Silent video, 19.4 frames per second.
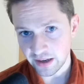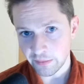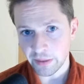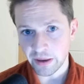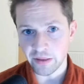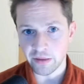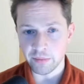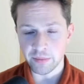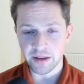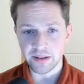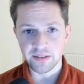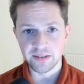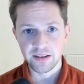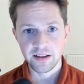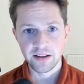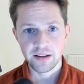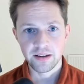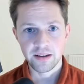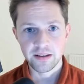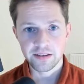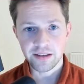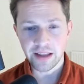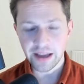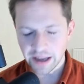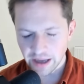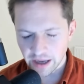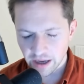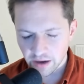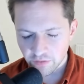about them is they
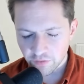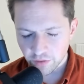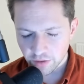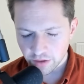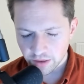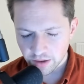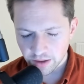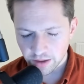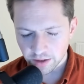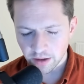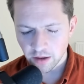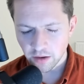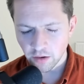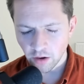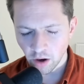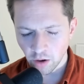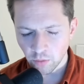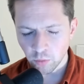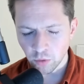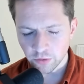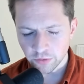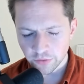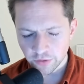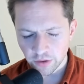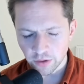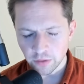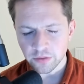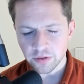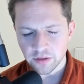are everything that I want
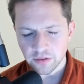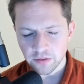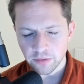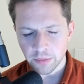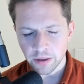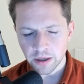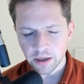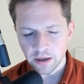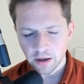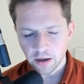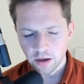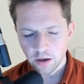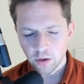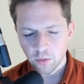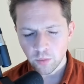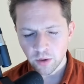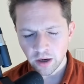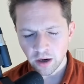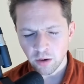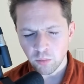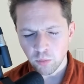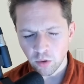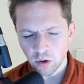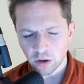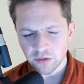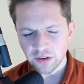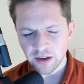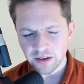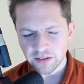Chelsea to be. When I
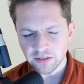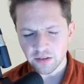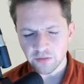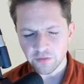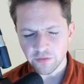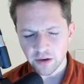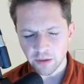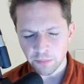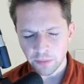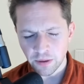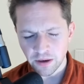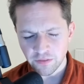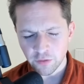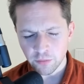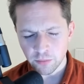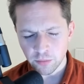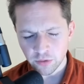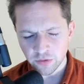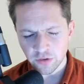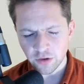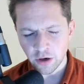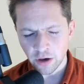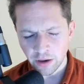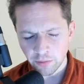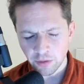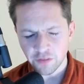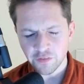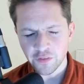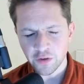watch Aston Villa play football, do you know
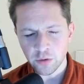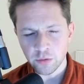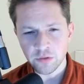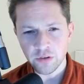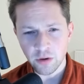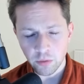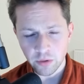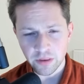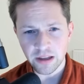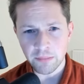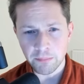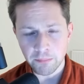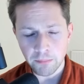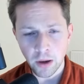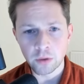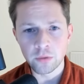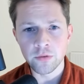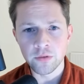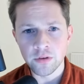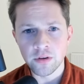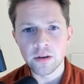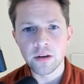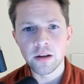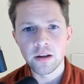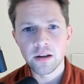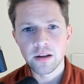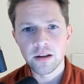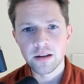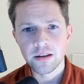how I feel? Do you know what the emotion
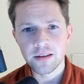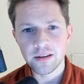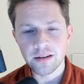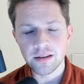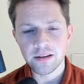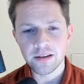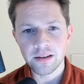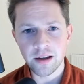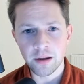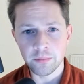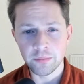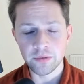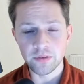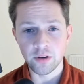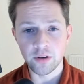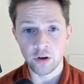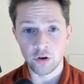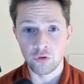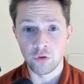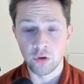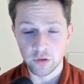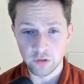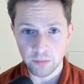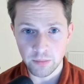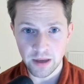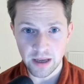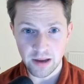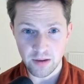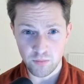that comes across
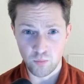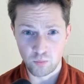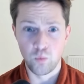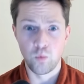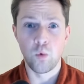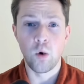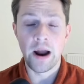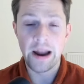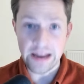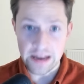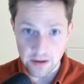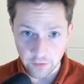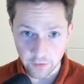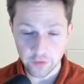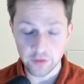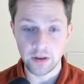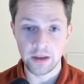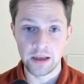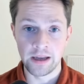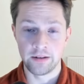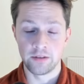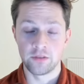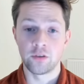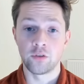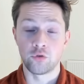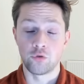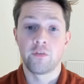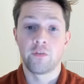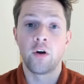me in waves? It
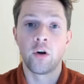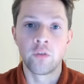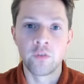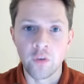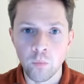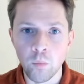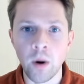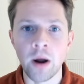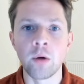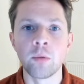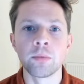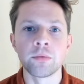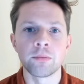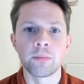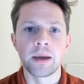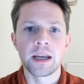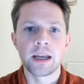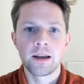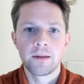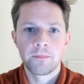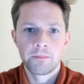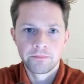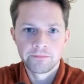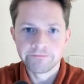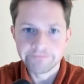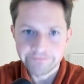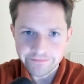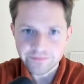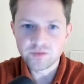sort of overwhelms me.
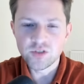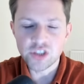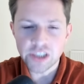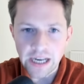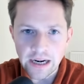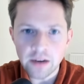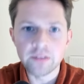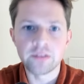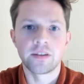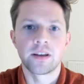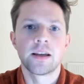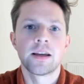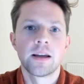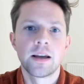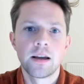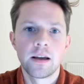Jealousy.